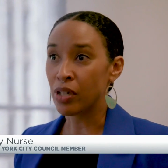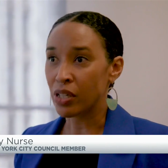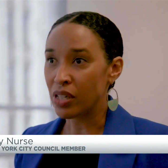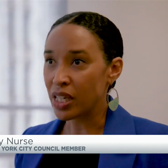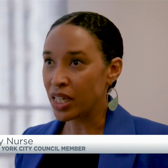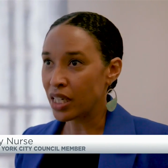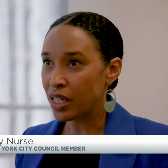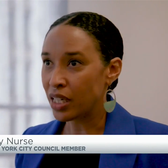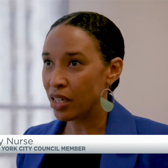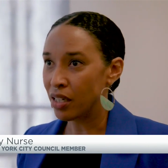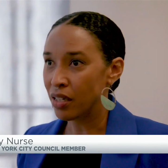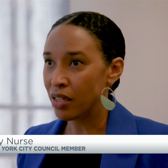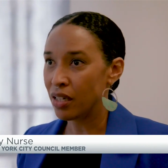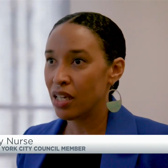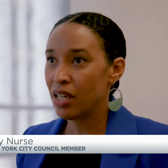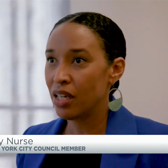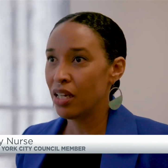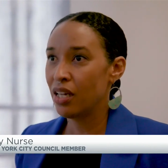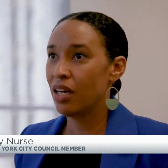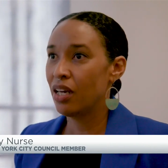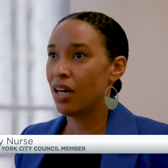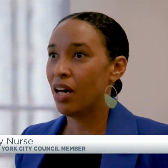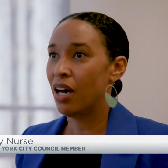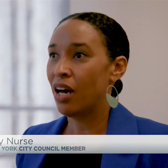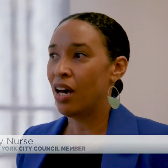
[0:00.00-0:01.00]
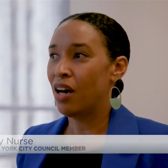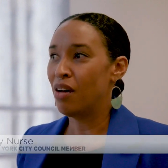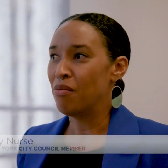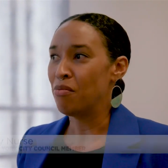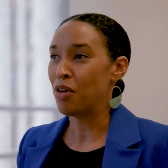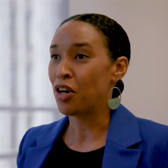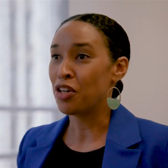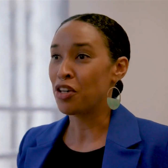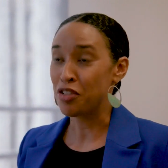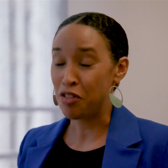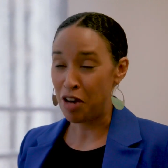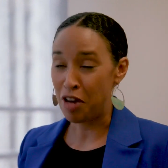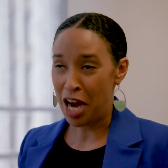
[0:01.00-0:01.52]
burning um,
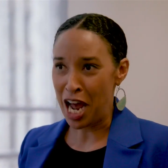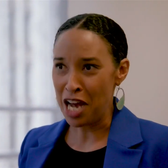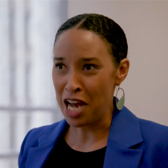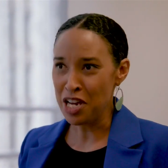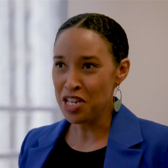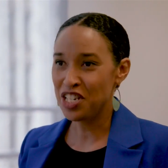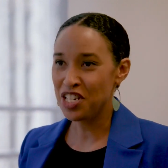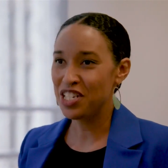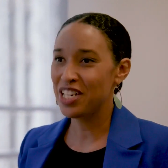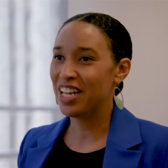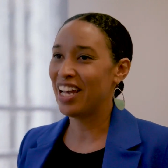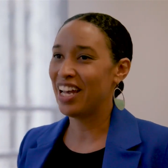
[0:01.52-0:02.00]
our trash